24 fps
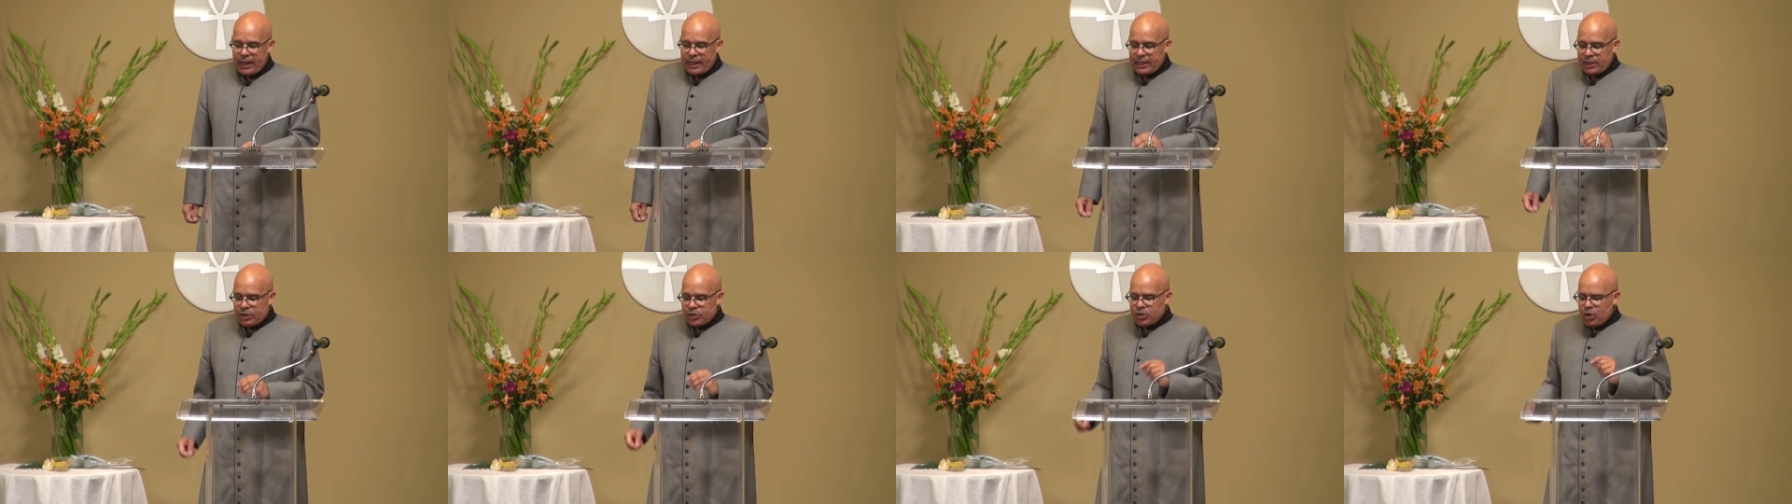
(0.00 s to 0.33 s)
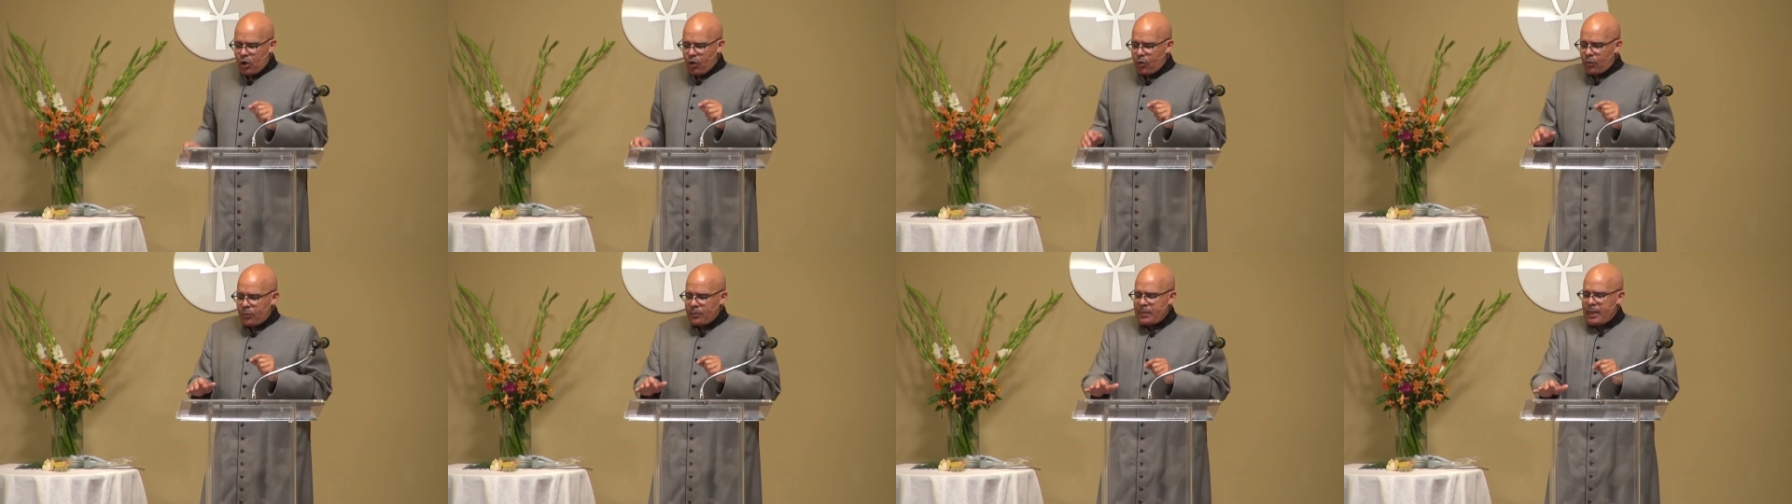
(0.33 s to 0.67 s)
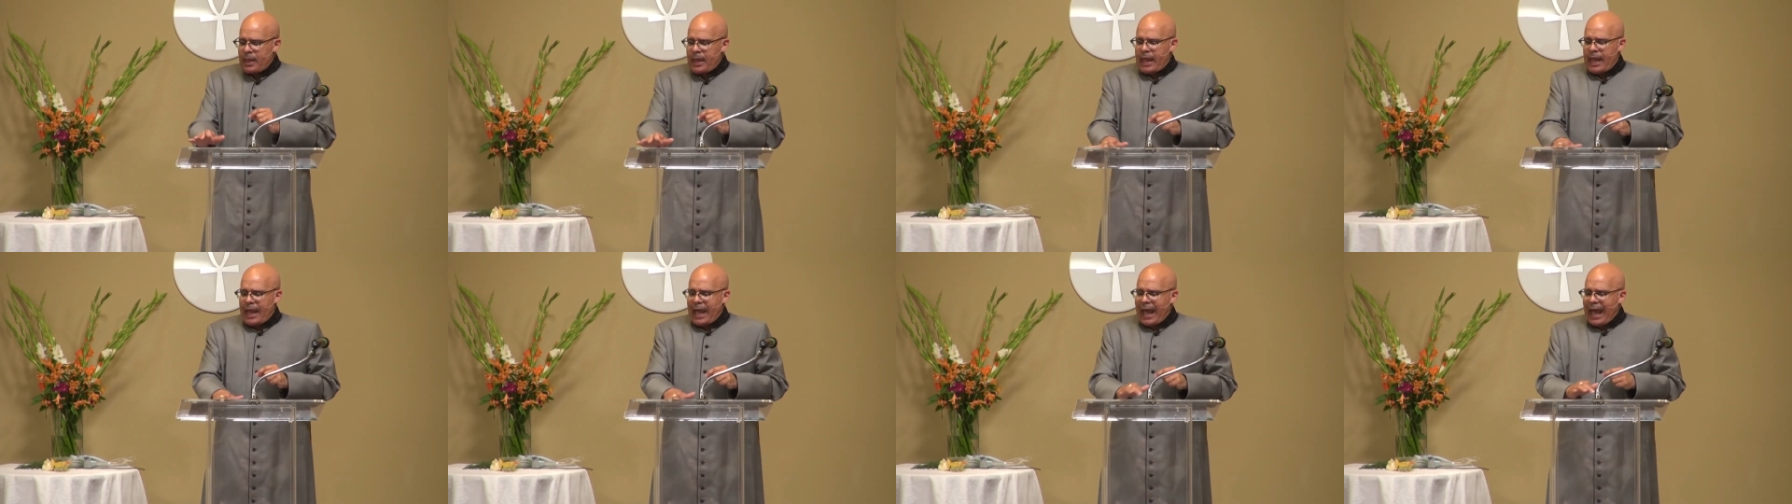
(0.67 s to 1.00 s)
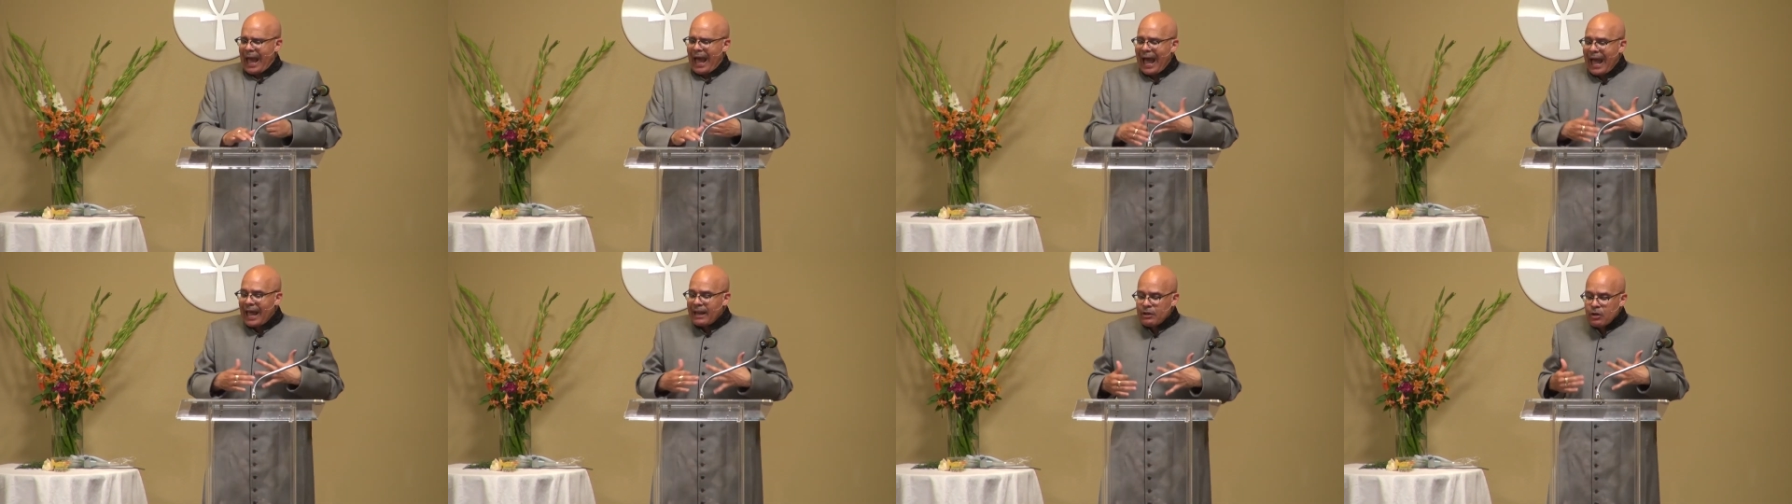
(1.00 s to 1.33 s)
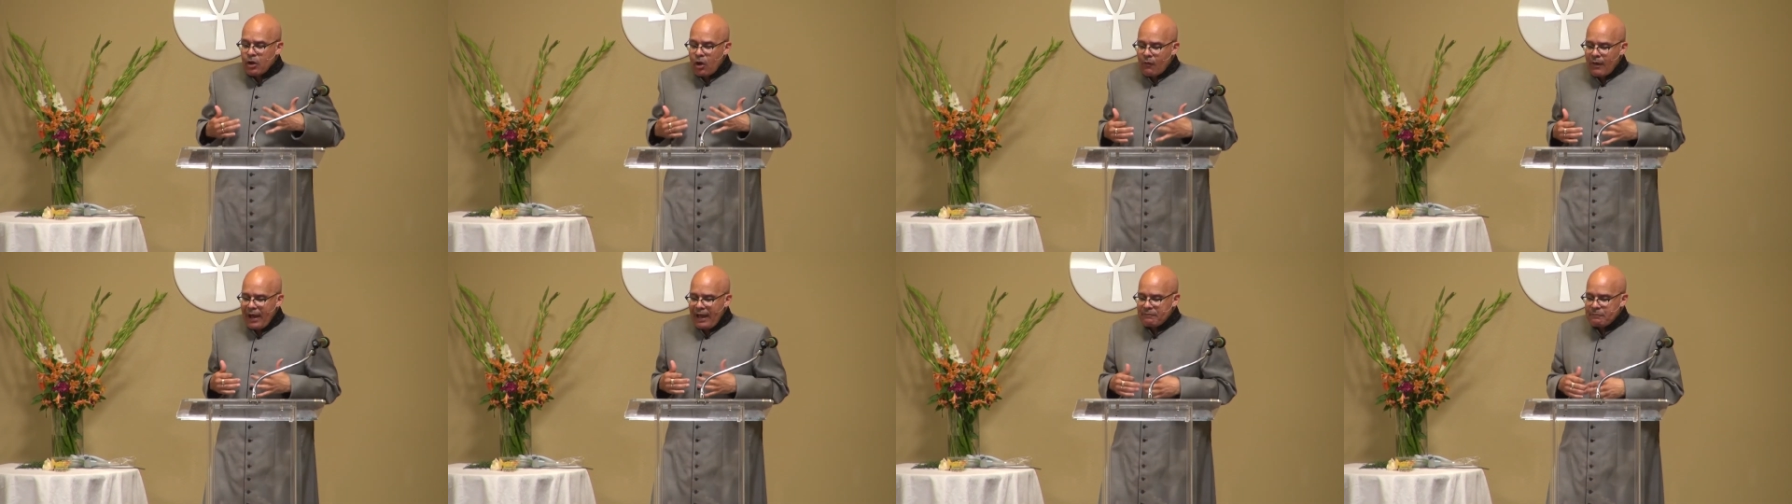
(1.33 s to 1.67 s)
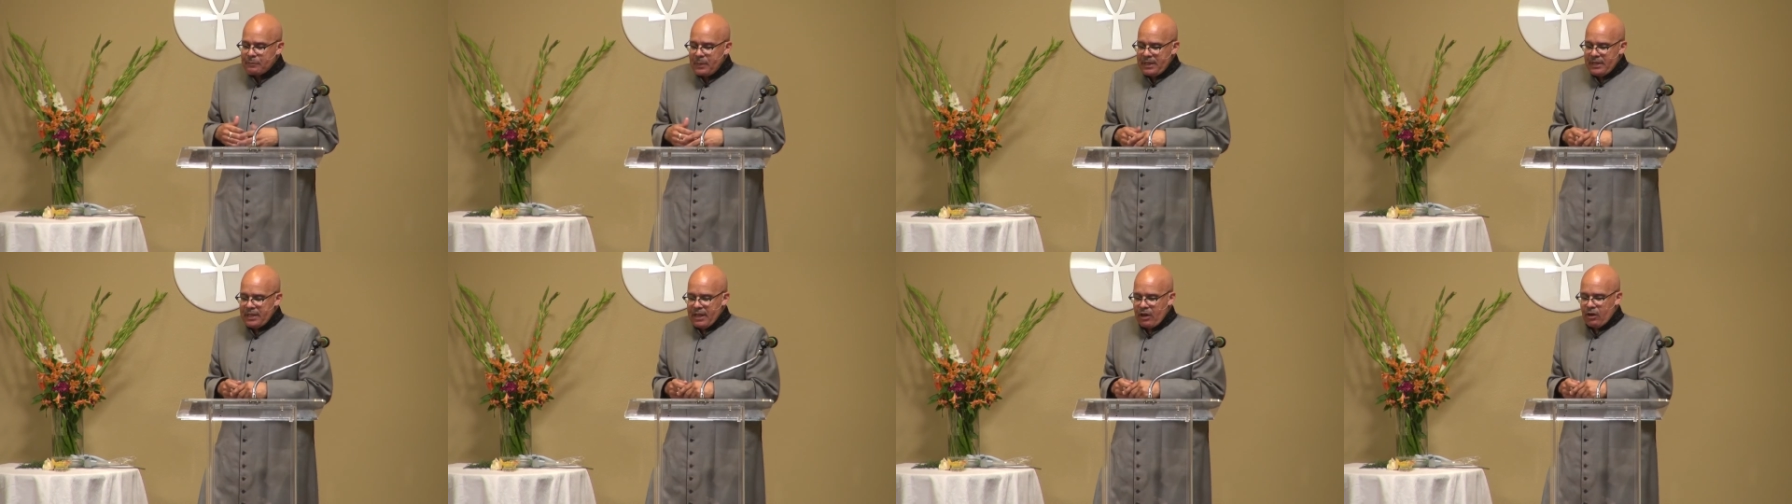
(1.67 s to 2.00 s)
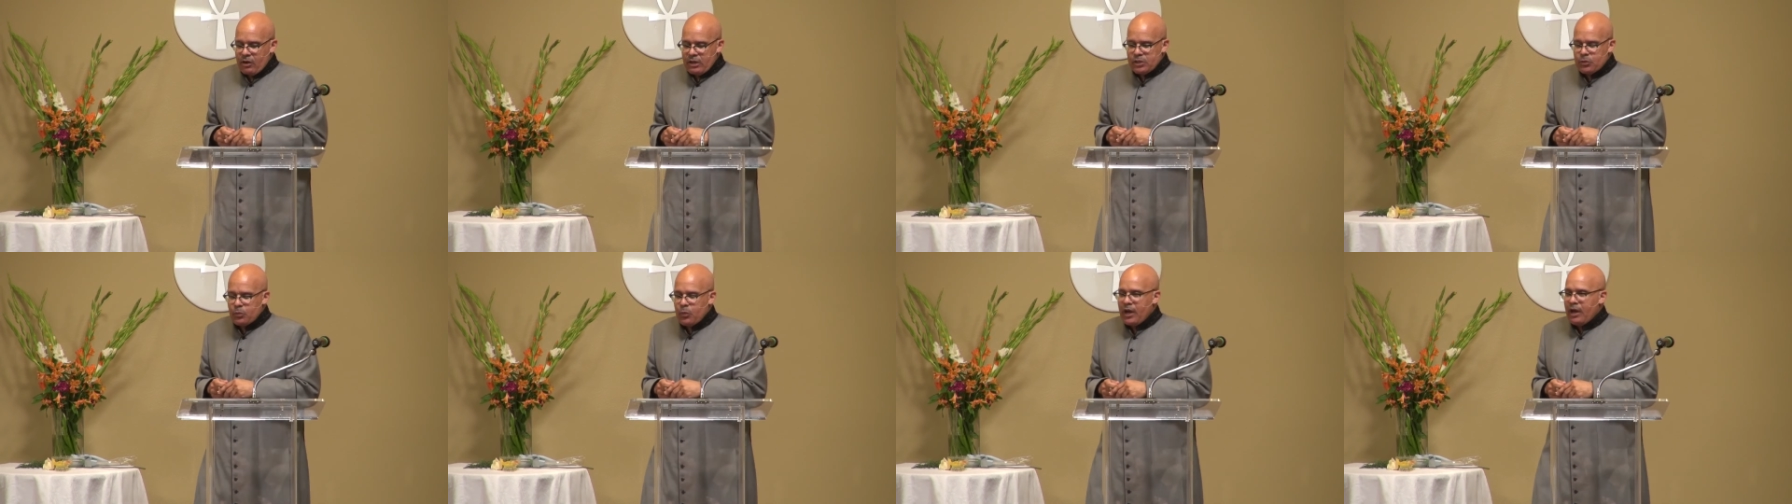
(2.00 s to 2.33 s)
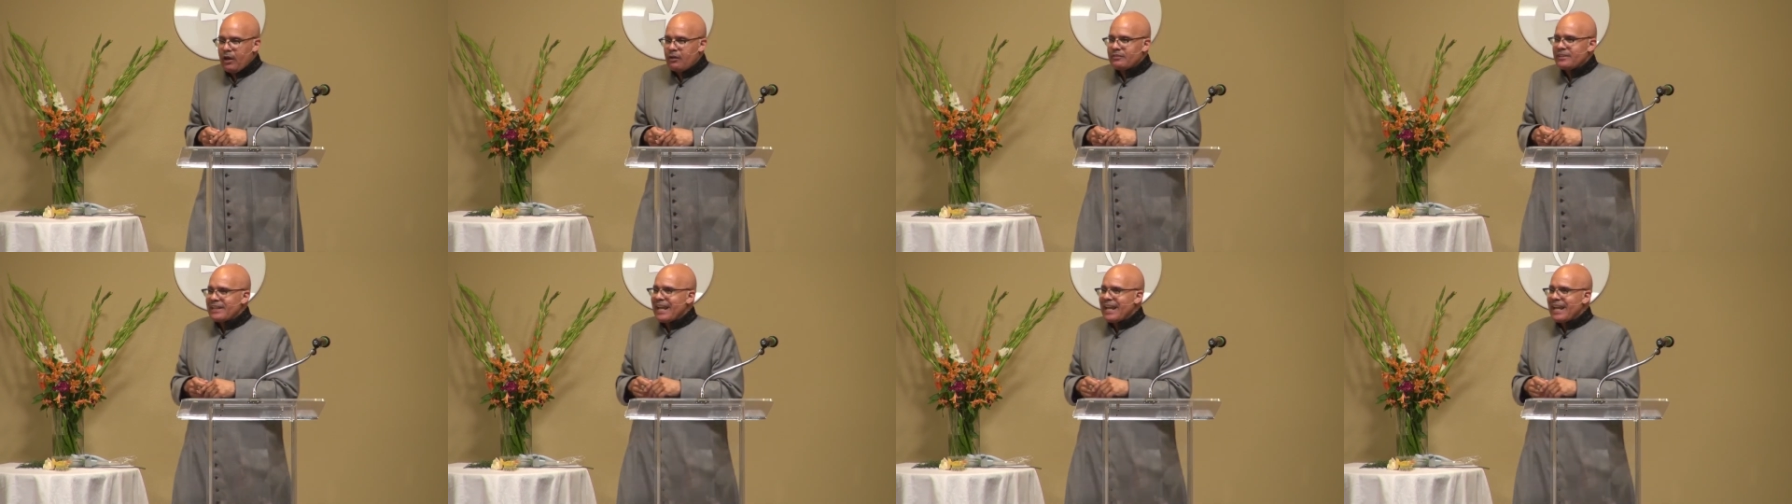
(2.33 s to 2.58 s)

So I know I've been there as well.